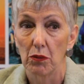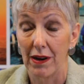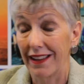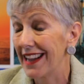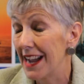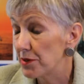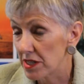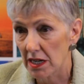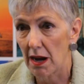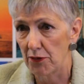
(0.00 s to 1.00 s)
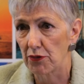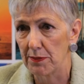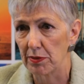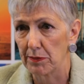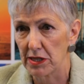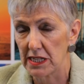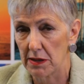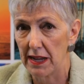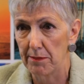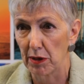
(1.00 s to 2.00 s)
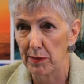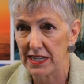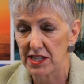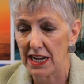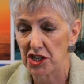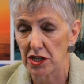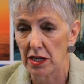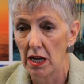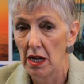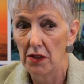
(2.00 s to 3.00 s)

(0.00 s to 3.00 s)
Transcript: when it came to time for implementation,